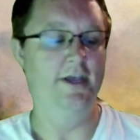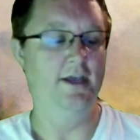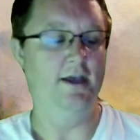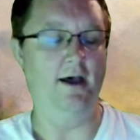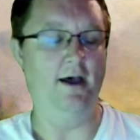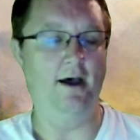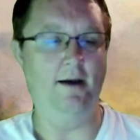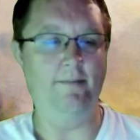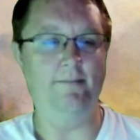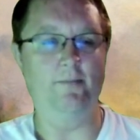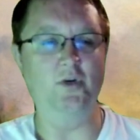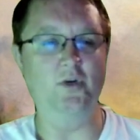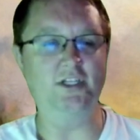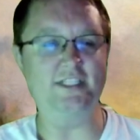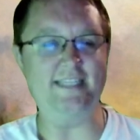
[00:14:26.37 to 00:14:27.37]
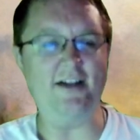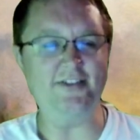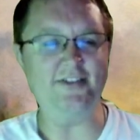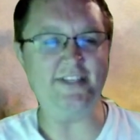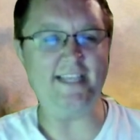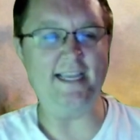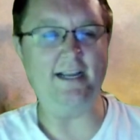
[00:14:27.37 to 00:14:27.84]
Um, which sounds
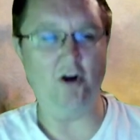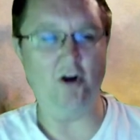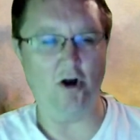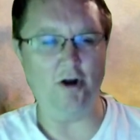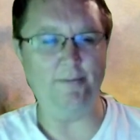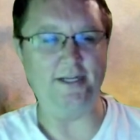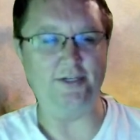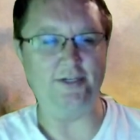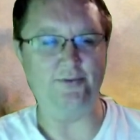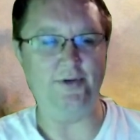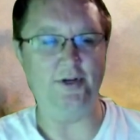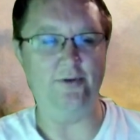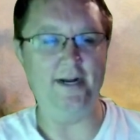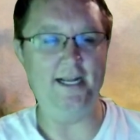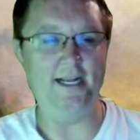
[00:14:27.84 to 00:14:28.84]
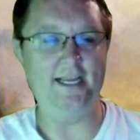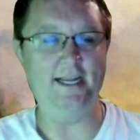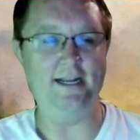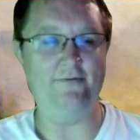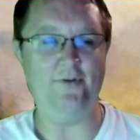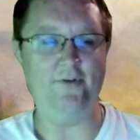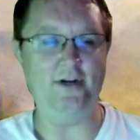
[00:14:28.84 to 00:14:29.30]
like garbage when you're reading it
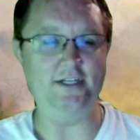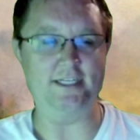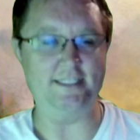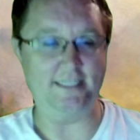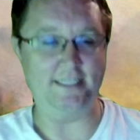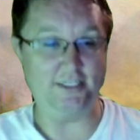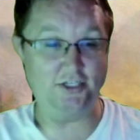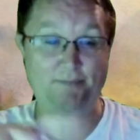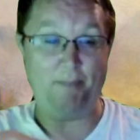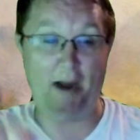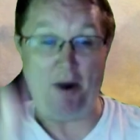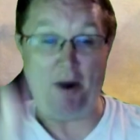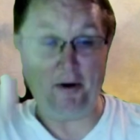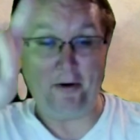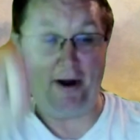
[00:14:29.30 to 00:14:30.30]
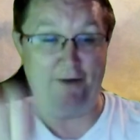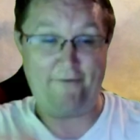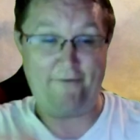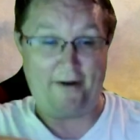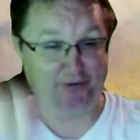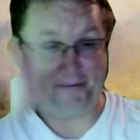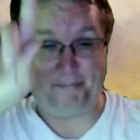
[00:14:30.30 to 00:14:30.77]
in French because it's just paragraph
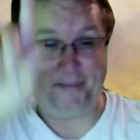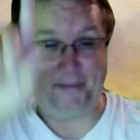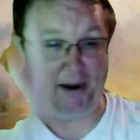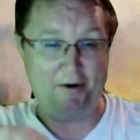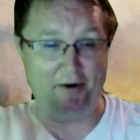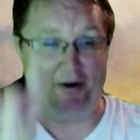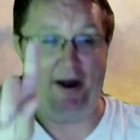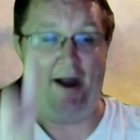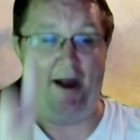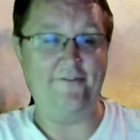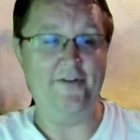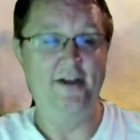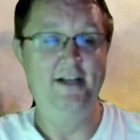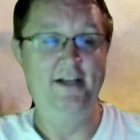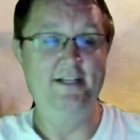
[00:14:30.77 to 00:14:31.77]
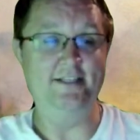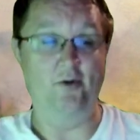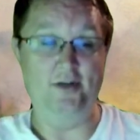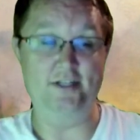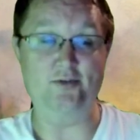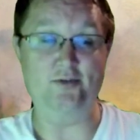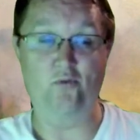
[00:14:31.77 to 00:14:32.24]
after paragraph. So
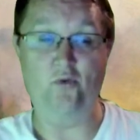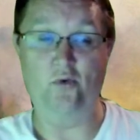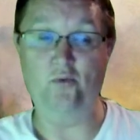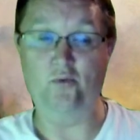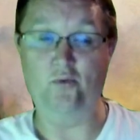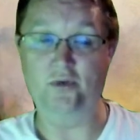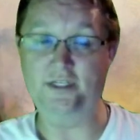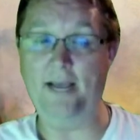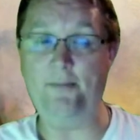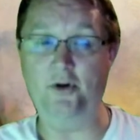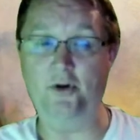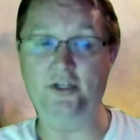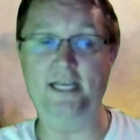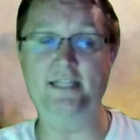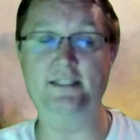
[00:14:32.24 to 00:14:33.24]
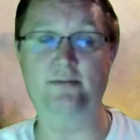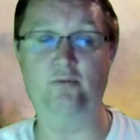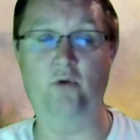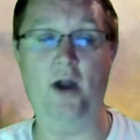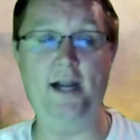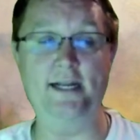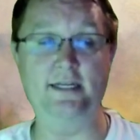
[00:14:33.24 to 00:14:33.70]
it's Saint Martin's
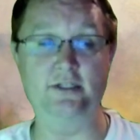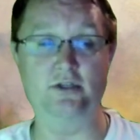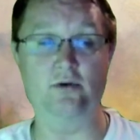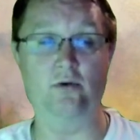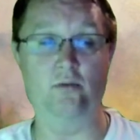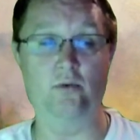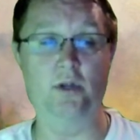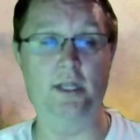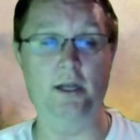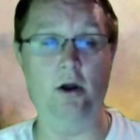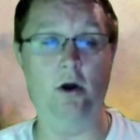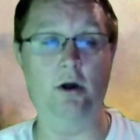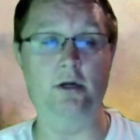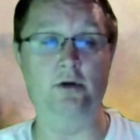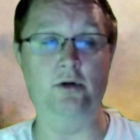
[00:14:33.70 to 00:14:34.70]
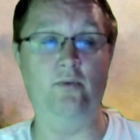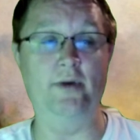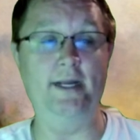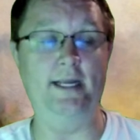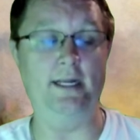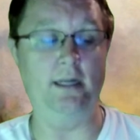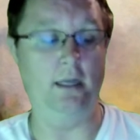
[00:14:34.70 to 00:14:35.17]
writings are really hard to
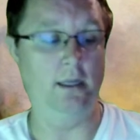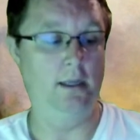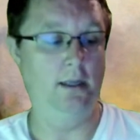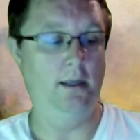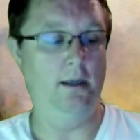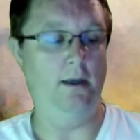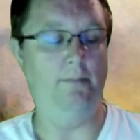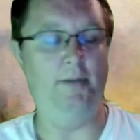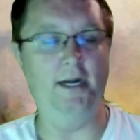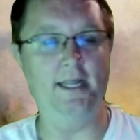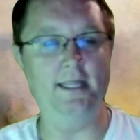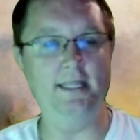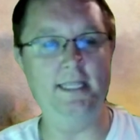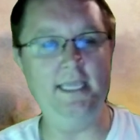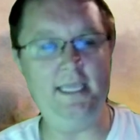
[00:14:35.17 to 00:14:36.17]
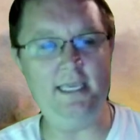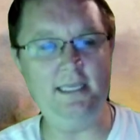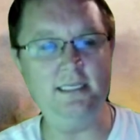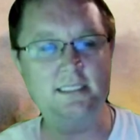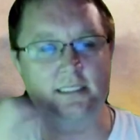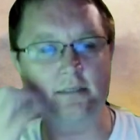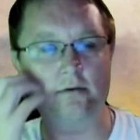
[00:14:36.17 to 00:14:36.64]
read but in
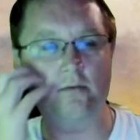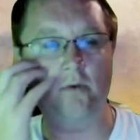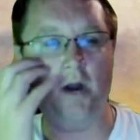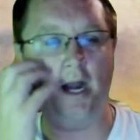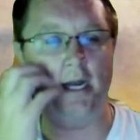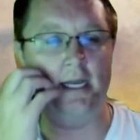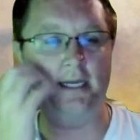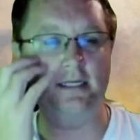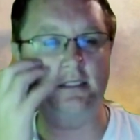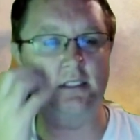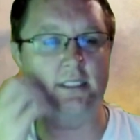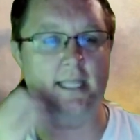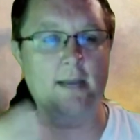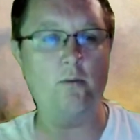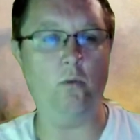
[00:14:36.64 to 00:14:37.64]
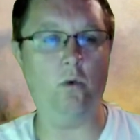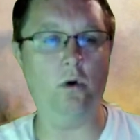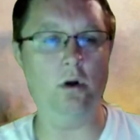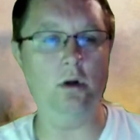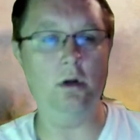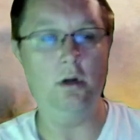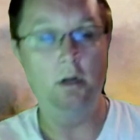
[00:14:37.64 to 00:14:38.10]
these writings, they
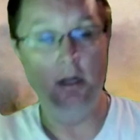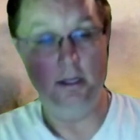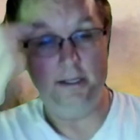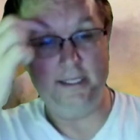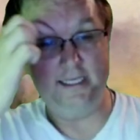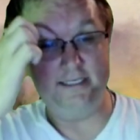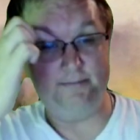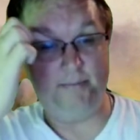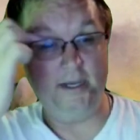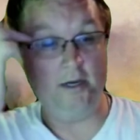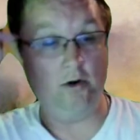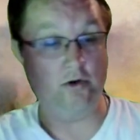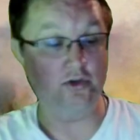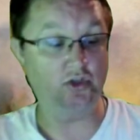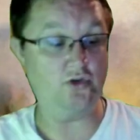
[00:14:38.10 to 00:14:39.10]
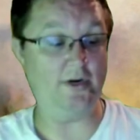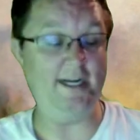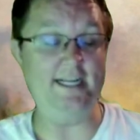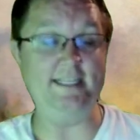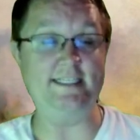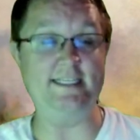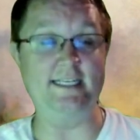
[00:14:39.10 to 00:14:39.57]
weren't these big old
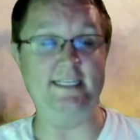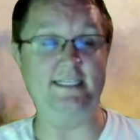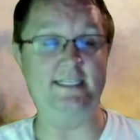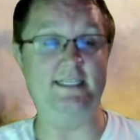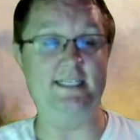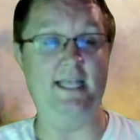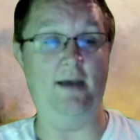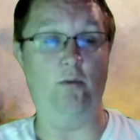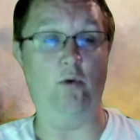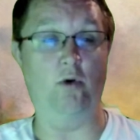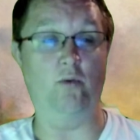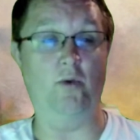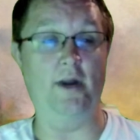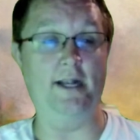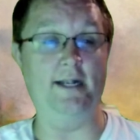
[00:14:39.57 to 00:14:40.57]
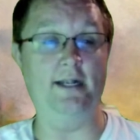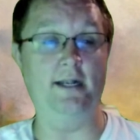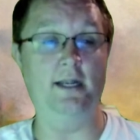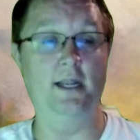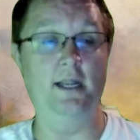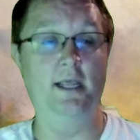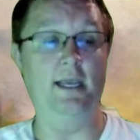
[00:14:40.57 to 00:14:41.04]
treatises that were written
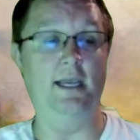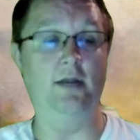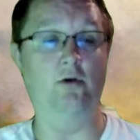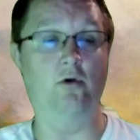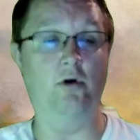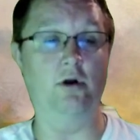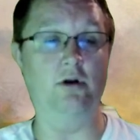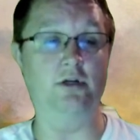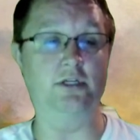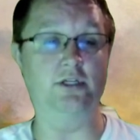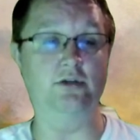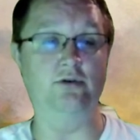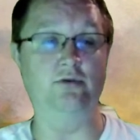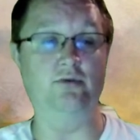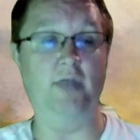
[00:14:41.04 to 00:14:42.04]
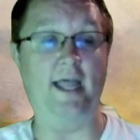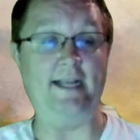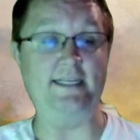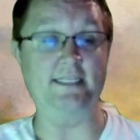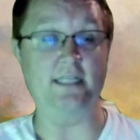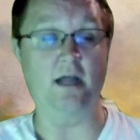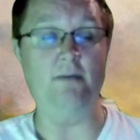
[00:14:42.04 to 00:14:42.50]
in order to like
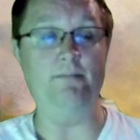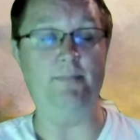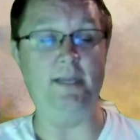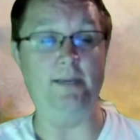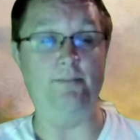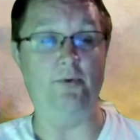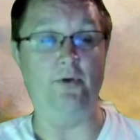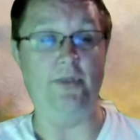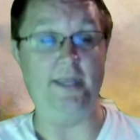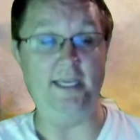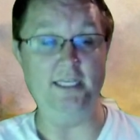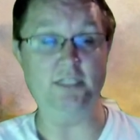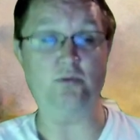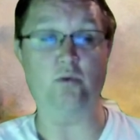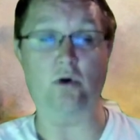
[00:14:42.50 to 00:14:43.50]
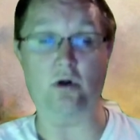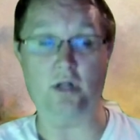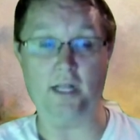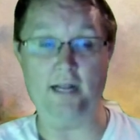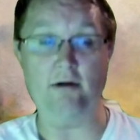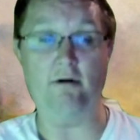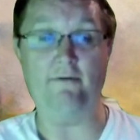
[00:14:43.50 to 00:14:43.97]
stump people. These were
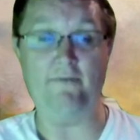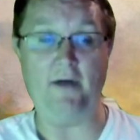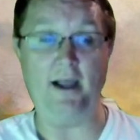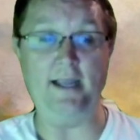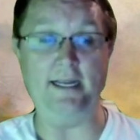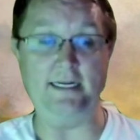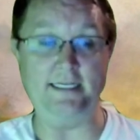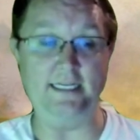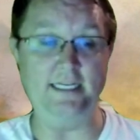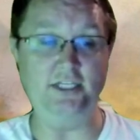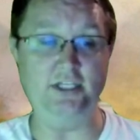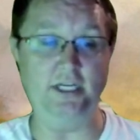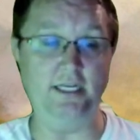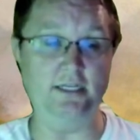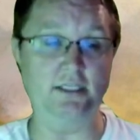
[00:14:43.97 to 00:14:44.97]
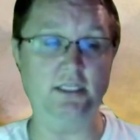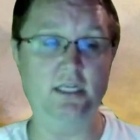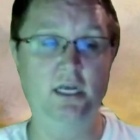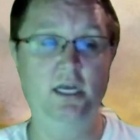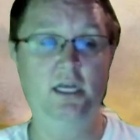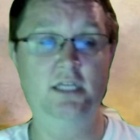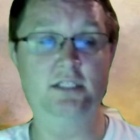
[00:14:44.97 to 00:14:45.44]
clarifying teachings.
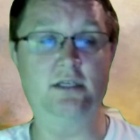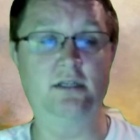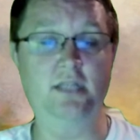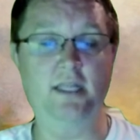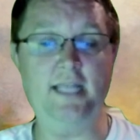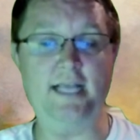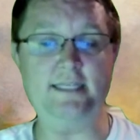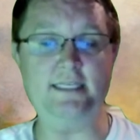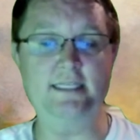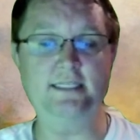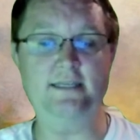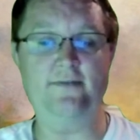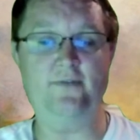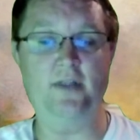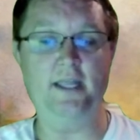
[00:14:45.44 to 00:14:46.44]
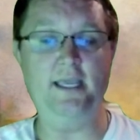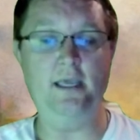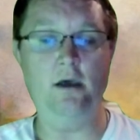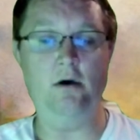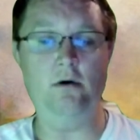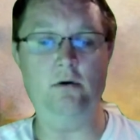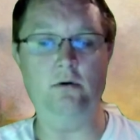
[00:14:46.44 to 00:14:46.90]
So the lessons of
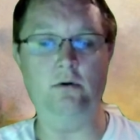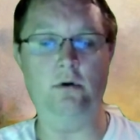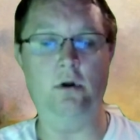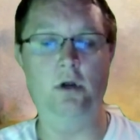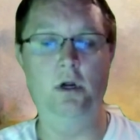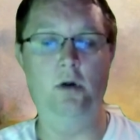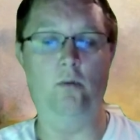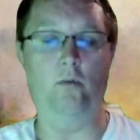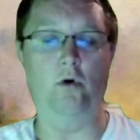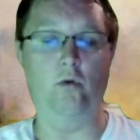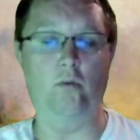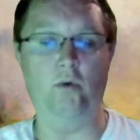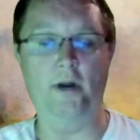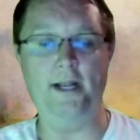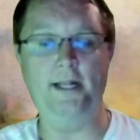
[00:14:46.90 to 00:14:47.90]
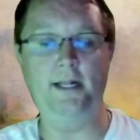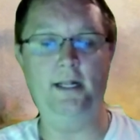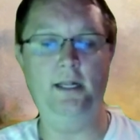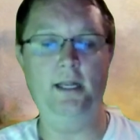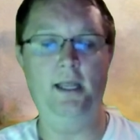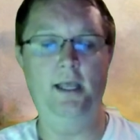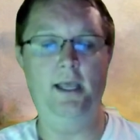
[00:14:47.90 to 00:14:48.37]
Leon were
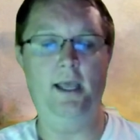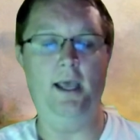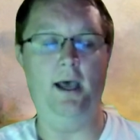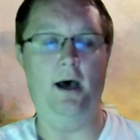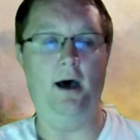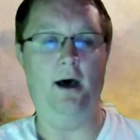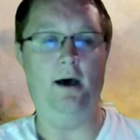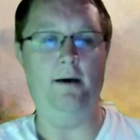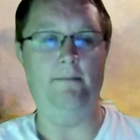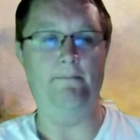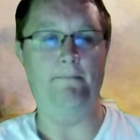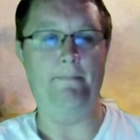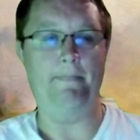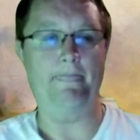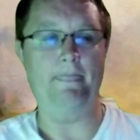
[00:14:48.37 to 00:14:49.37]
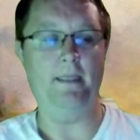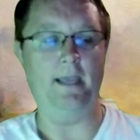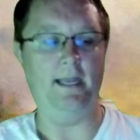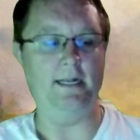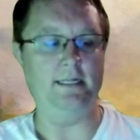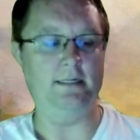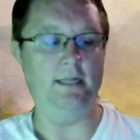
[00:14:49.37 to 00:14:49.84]
written um,
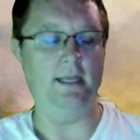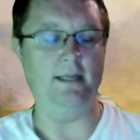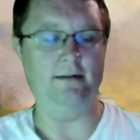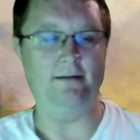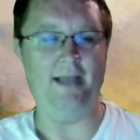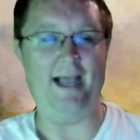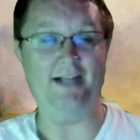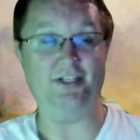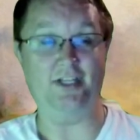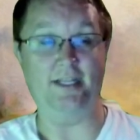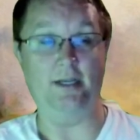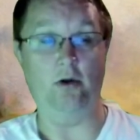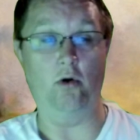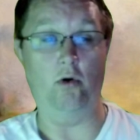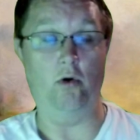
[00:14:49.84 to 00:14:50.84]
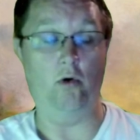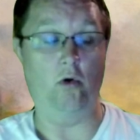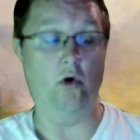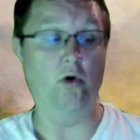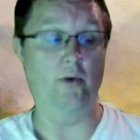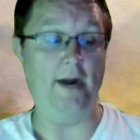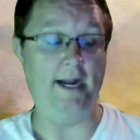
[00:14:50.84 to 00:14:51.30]
and and actually
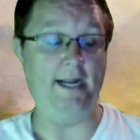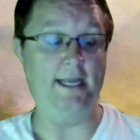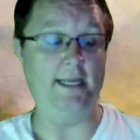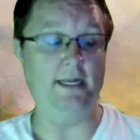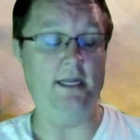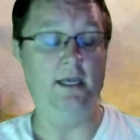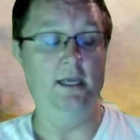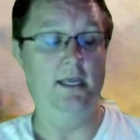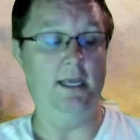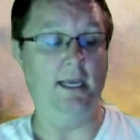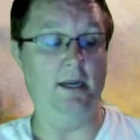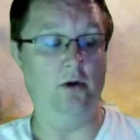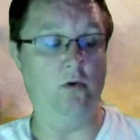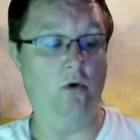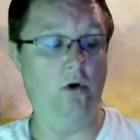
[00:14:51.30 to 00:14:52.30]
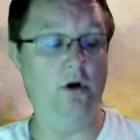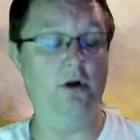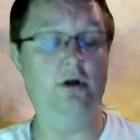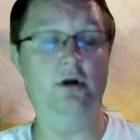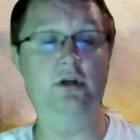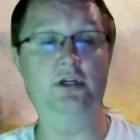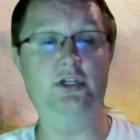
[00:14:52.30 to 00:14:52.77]
orated in
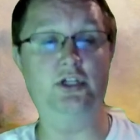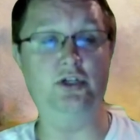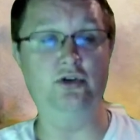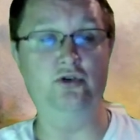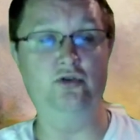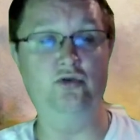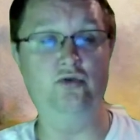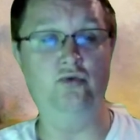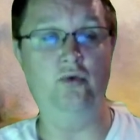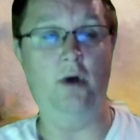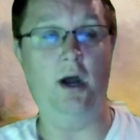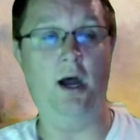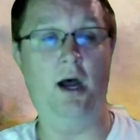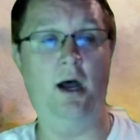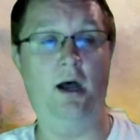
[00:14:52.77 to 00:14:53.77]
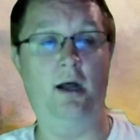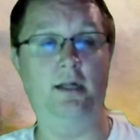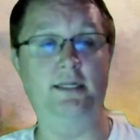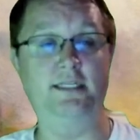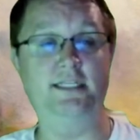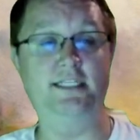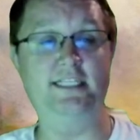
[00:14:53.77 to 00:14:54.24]
order to uh,
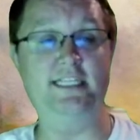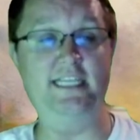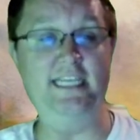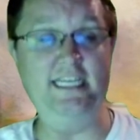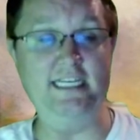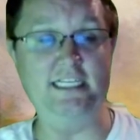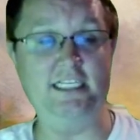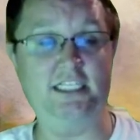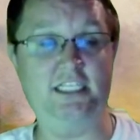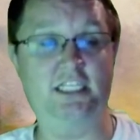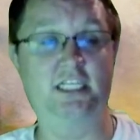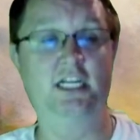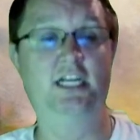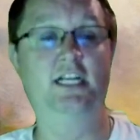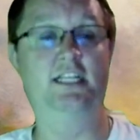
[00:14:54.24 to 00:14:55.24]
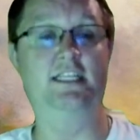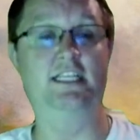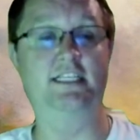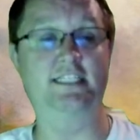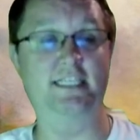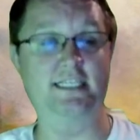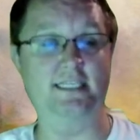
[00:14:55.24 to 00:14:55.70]
teach the
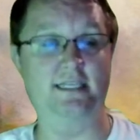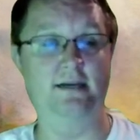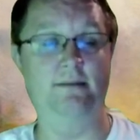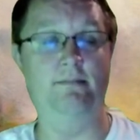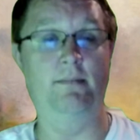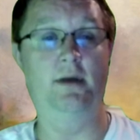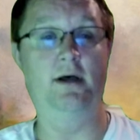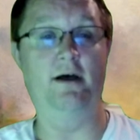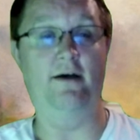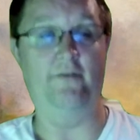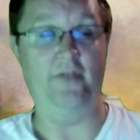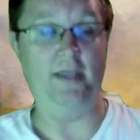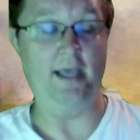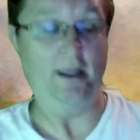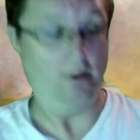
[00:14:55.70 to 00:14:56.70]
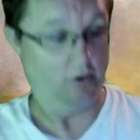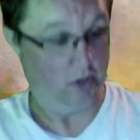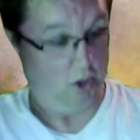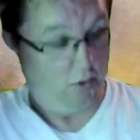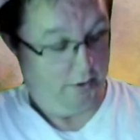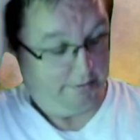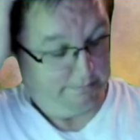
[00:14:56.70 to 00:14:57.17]
system of the Elu
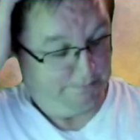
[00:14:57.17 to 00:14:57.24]
Cohen.